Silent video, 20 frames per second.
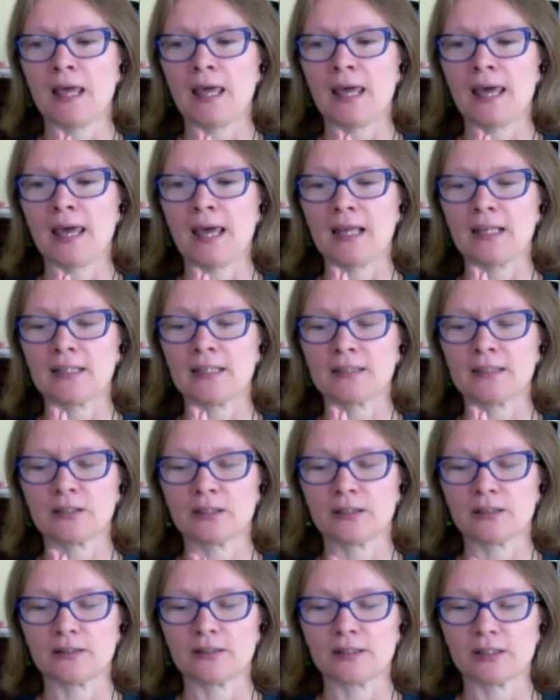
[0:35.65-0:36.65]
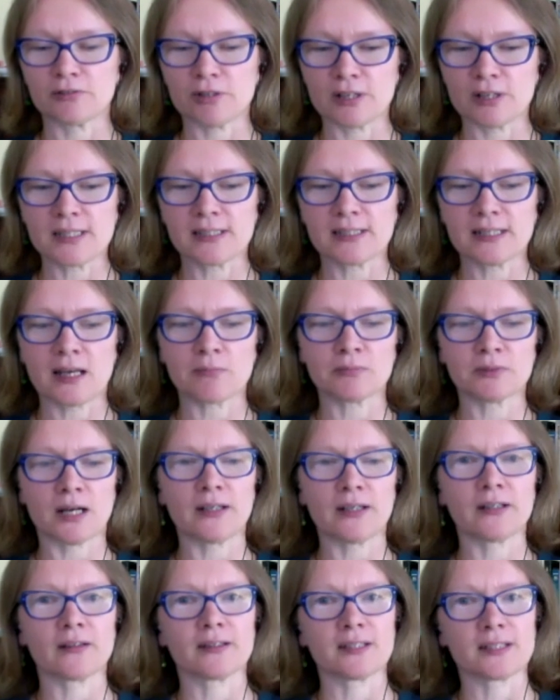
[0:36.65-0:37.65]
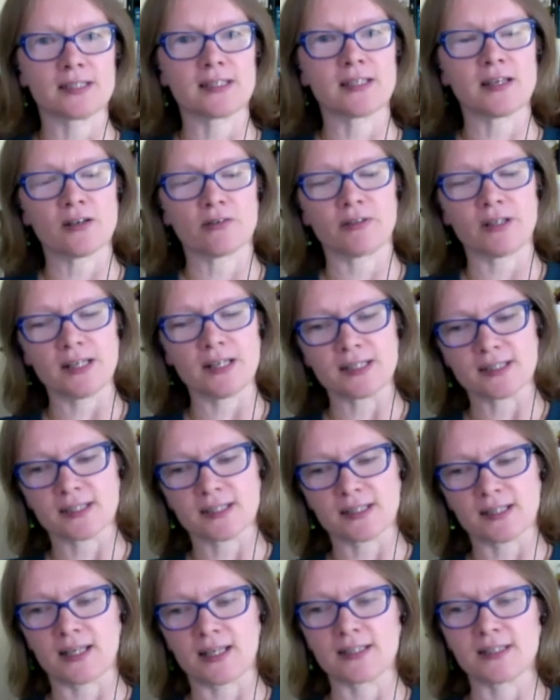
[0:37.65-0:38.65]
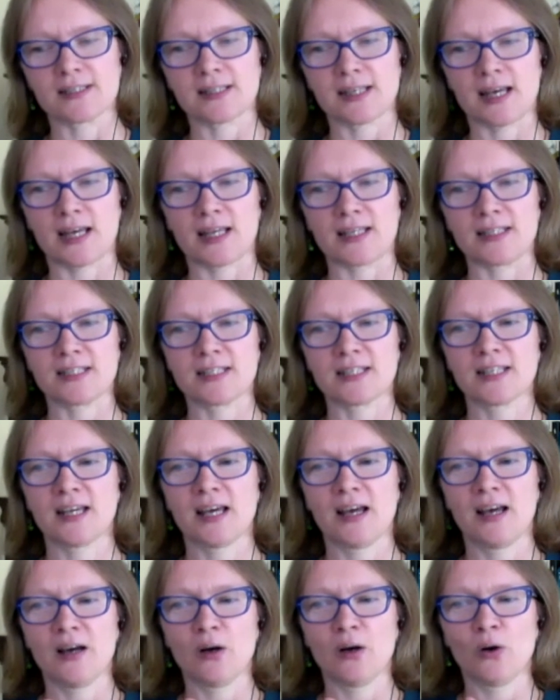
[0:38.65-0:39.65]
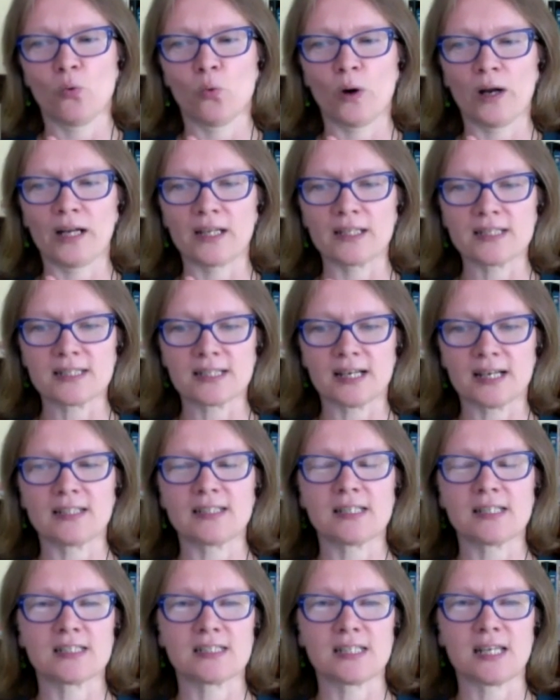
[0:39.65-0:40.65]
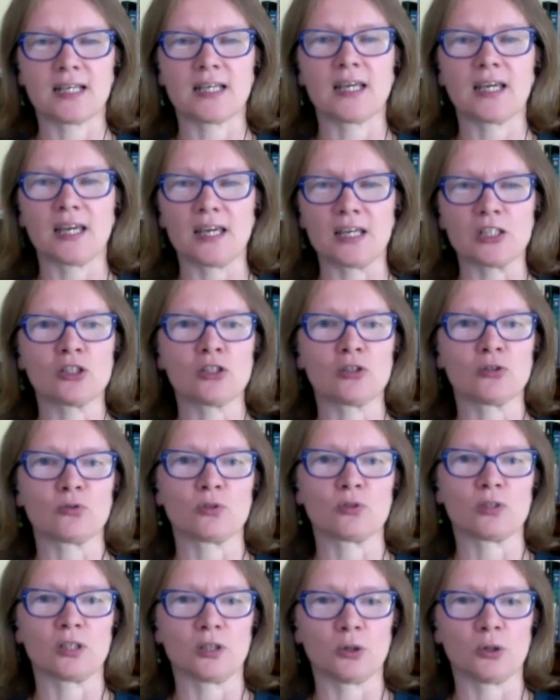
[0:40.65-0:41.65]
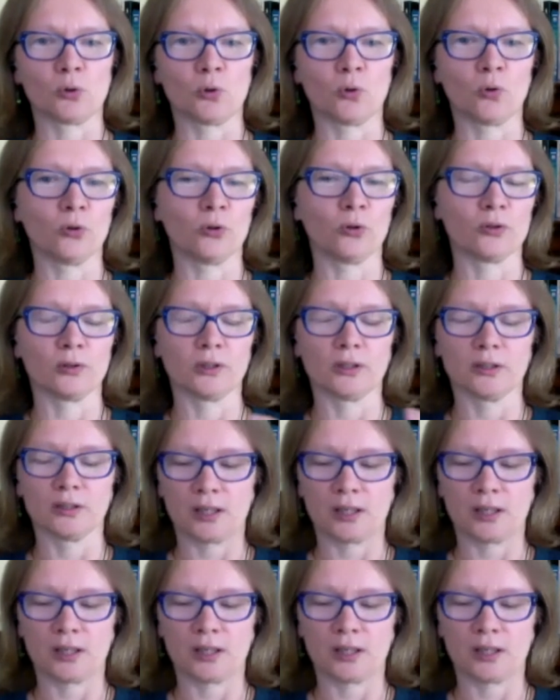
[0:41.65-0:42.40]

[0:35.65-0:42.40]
And the reason I'm running this series is that when I started digging into the whole